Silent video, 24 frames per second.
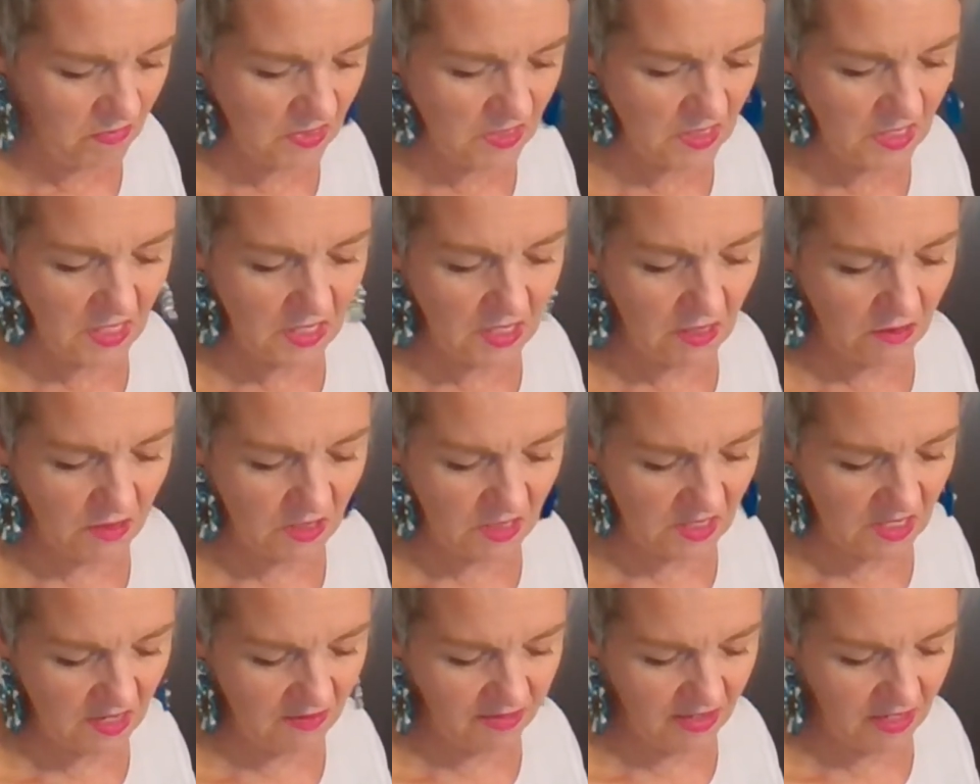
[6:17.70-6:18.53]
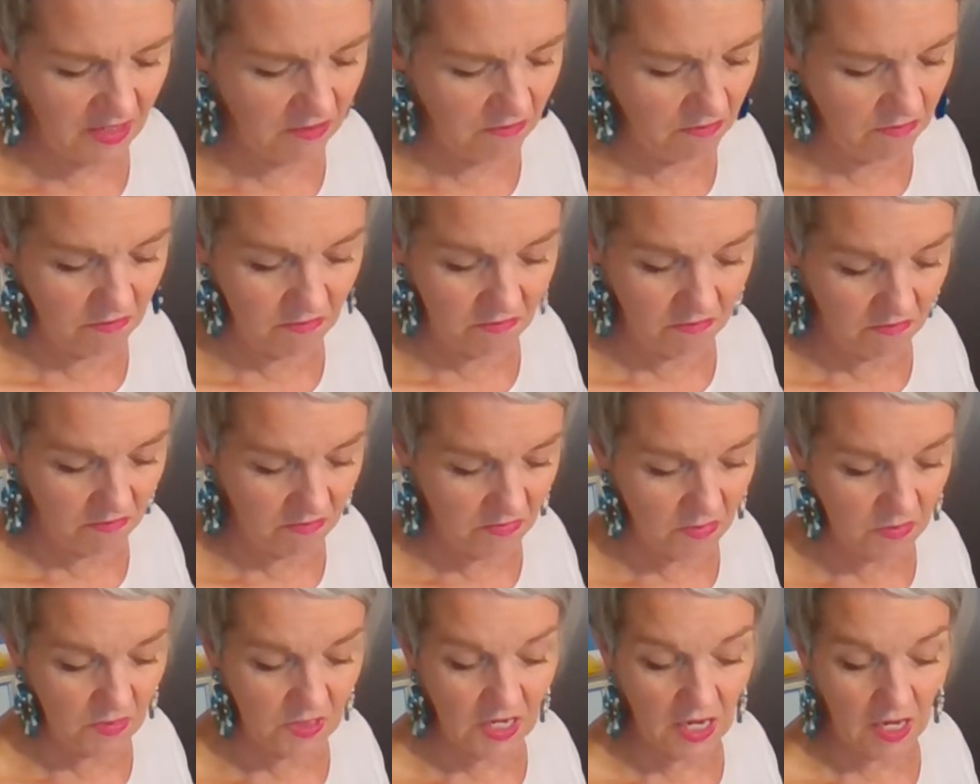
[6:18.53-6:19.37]
let's take out seven
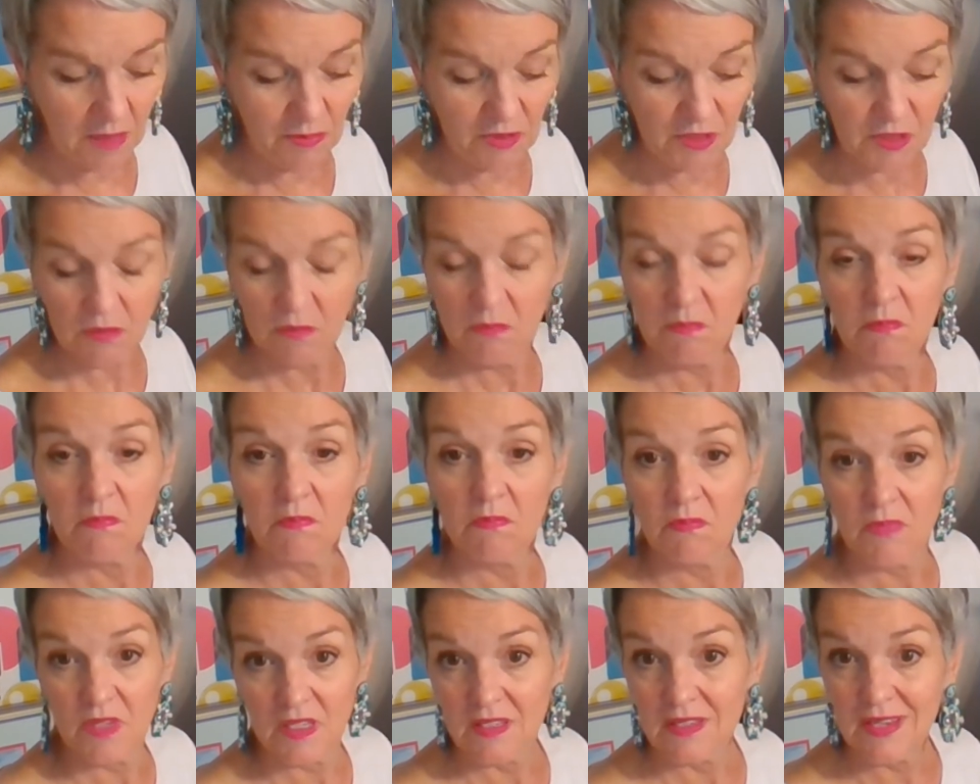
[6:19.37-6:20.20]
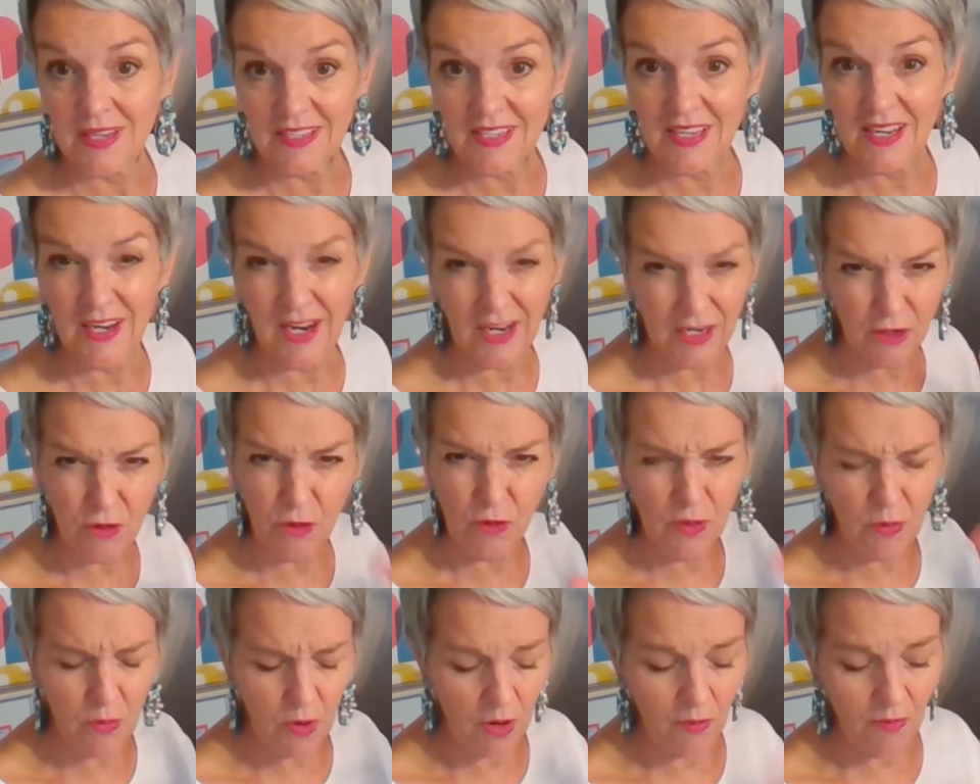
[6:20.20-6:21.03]
tops, since I said I
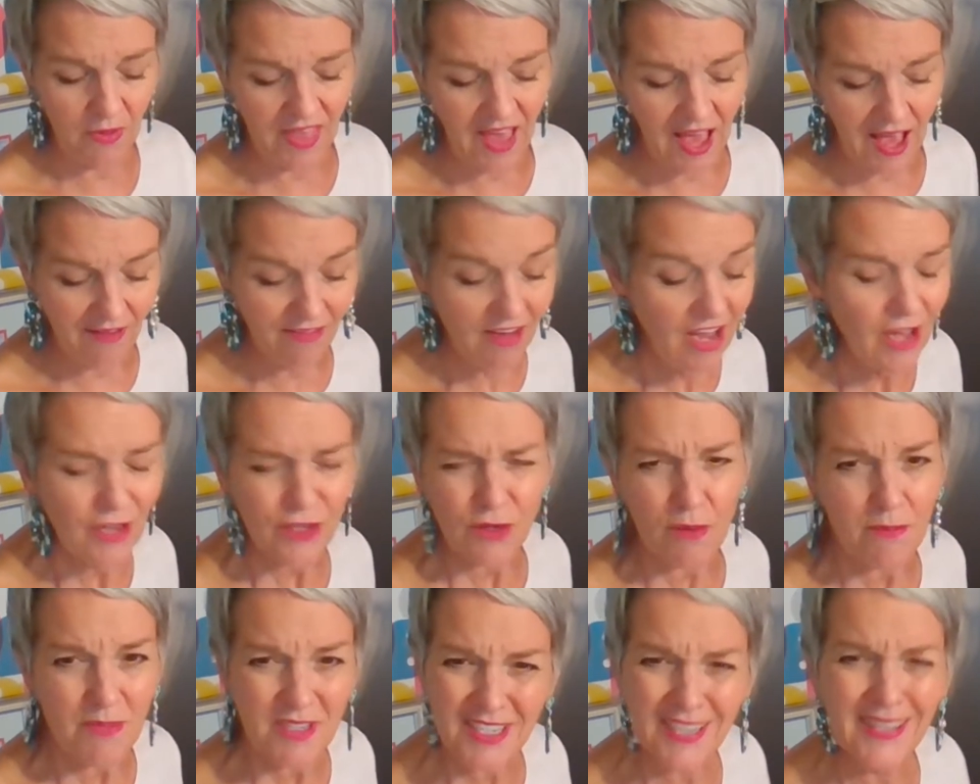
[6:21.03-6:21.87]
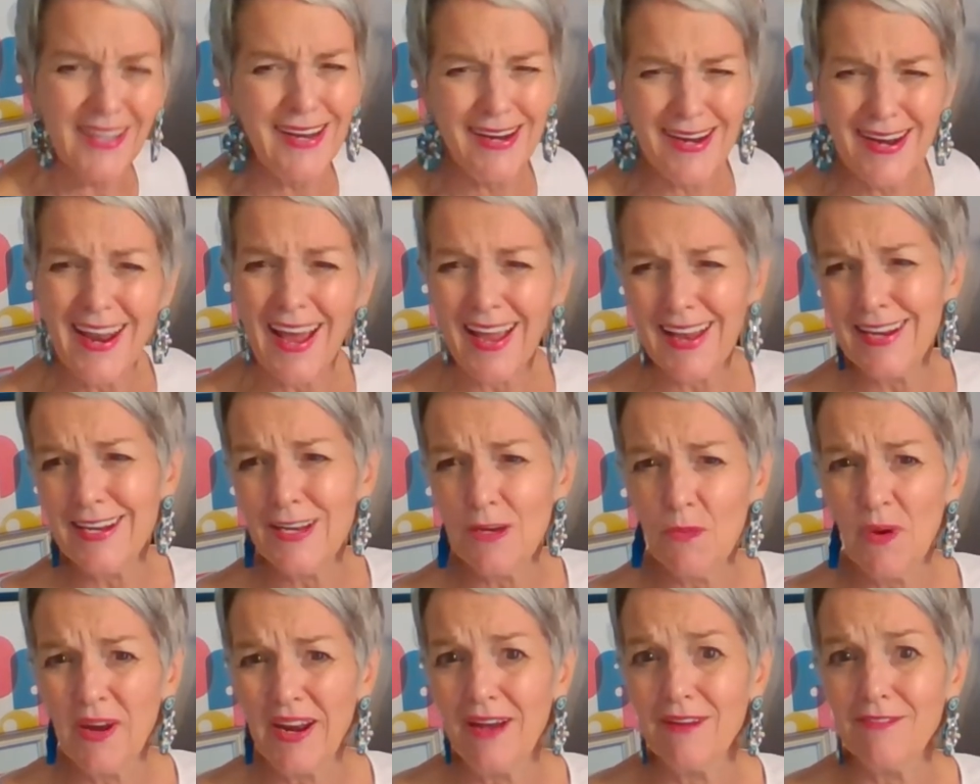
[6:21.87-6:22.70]
could only wear it with half. So I'm still at
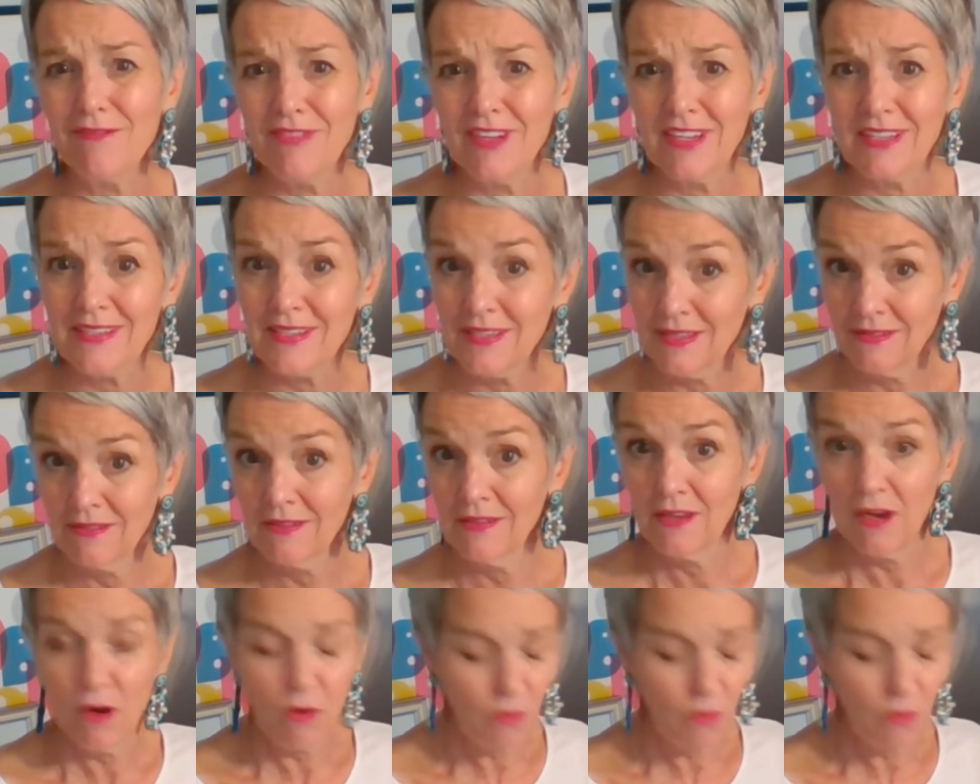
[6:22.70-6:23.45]
ninety-one outfits,